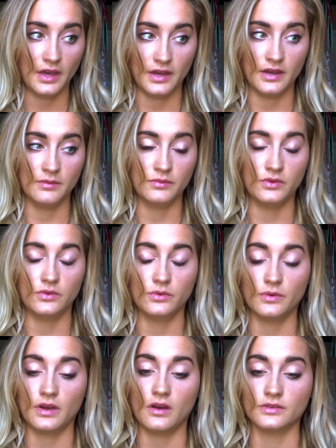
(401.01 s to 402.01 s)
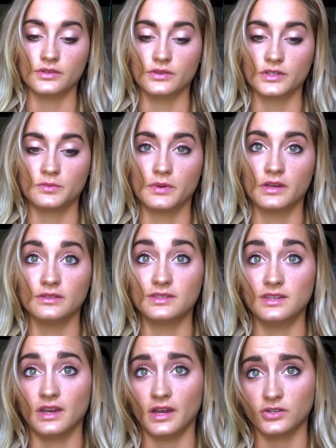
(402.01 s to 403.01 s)
You also
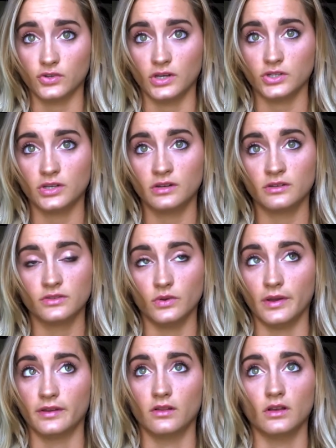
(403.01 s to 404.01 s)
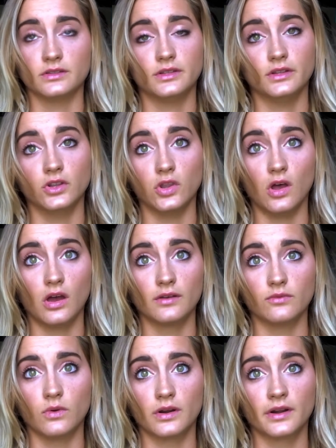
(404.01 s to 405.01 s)
experience dehydration, so I lost a lot
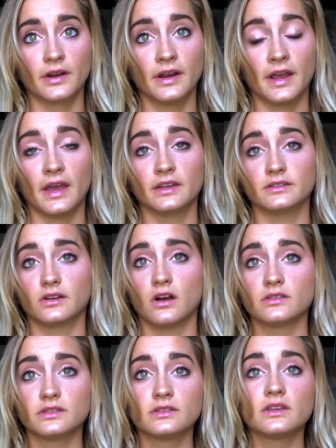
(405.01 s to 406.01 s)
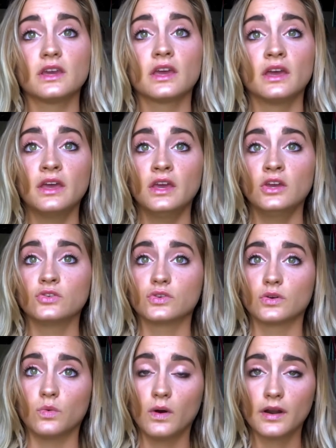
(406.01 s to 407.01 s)
of water and I had to constantly
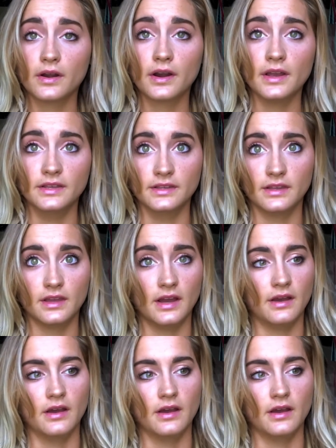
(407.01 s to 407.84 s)
drink water, and